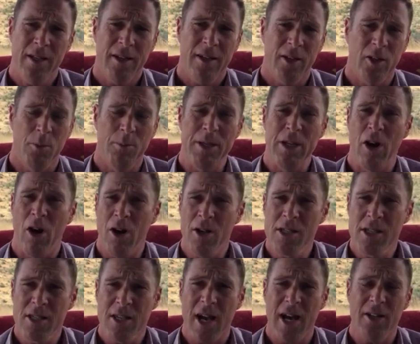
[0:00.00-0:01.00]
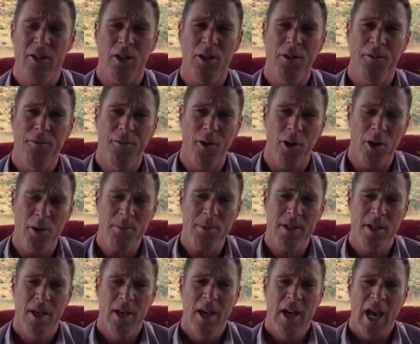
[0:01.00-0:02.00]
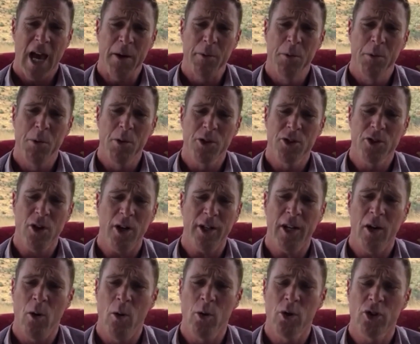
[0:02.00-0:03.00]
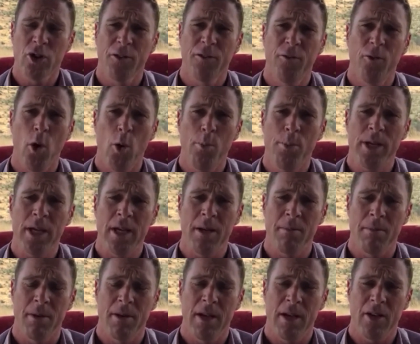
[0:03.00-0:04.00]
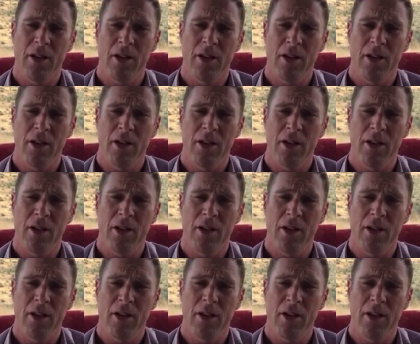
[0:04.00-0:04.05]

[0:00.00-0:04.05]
It'll be on site on the farms, and we will start our auction 4 p.m.